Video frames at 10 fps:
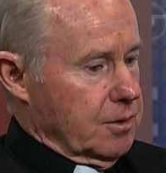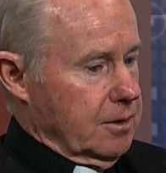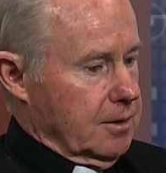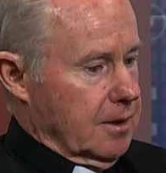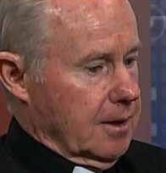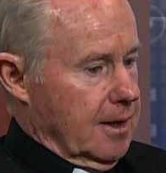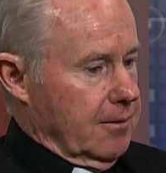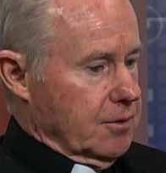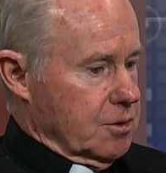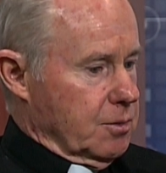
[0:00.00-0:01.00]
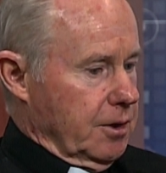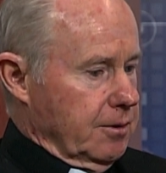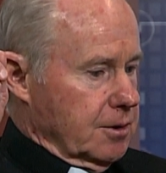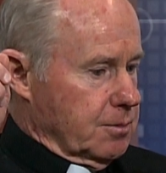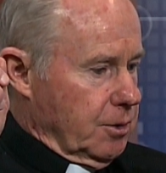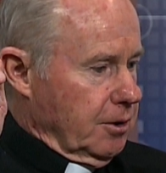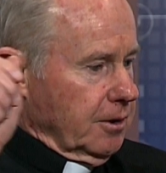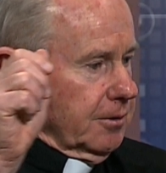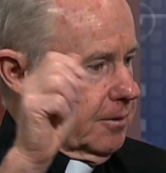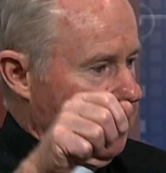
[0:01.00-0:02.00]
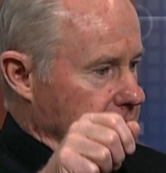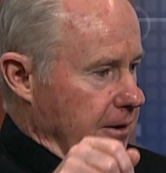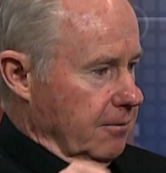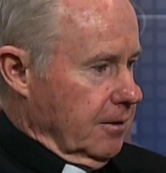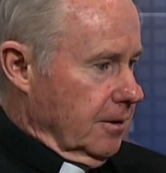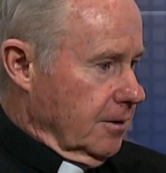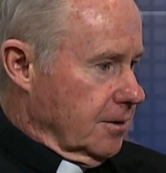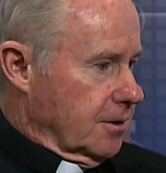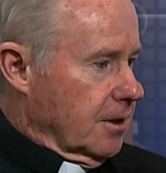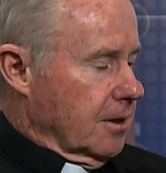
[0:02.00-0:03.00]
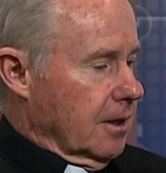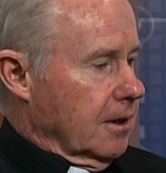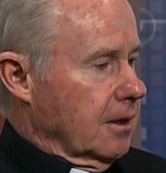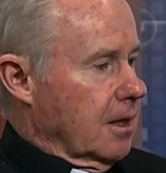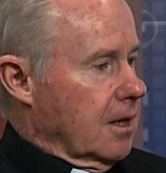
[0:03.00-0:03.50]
we uh, have the sprinkling rite every Sunday